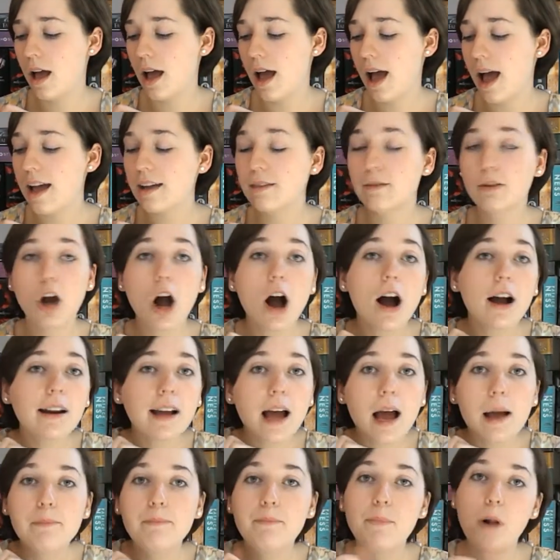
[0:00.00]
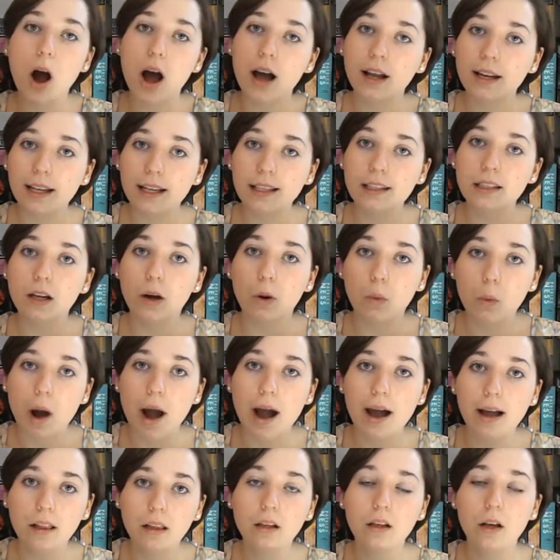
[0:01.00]
I bought it a
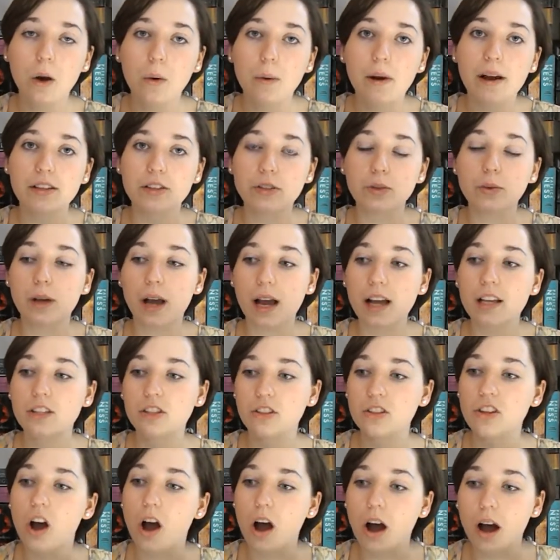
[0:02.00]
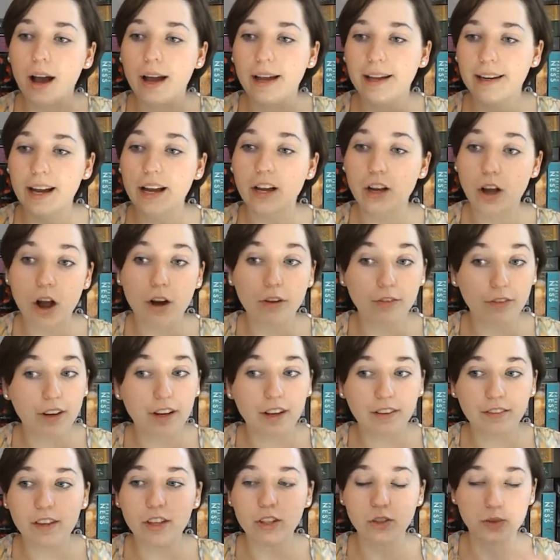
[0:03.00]
while ago, as you guys saw, and I got rid
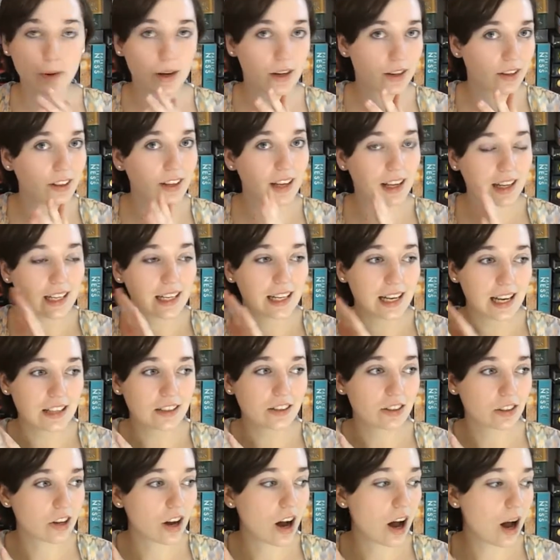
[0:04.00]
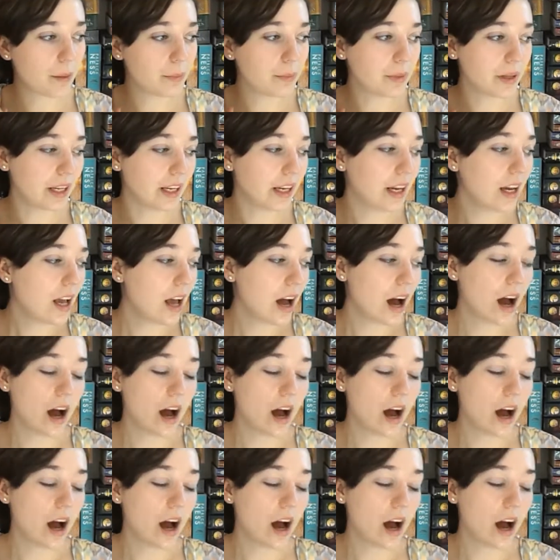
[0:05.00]
of it so I could get a nicer copy.